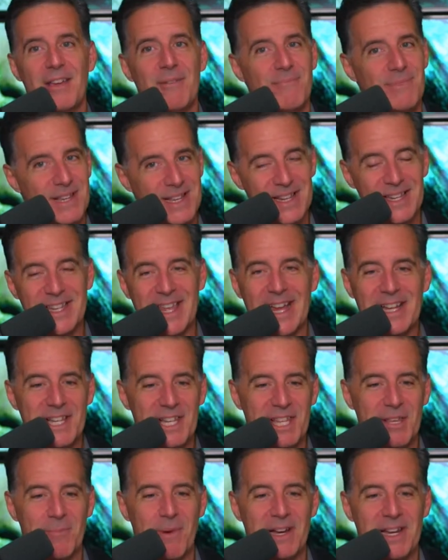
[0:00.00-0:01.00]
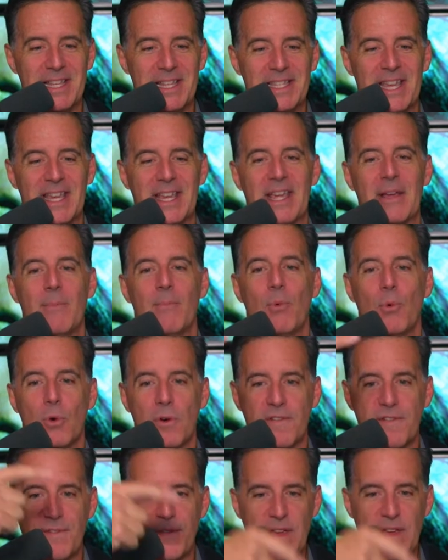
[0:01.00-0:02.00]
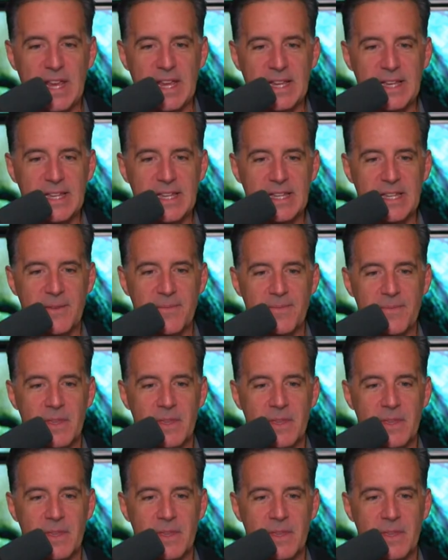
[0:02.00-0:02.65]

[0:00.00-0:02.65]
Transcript: Because that's the money ticket. More fees.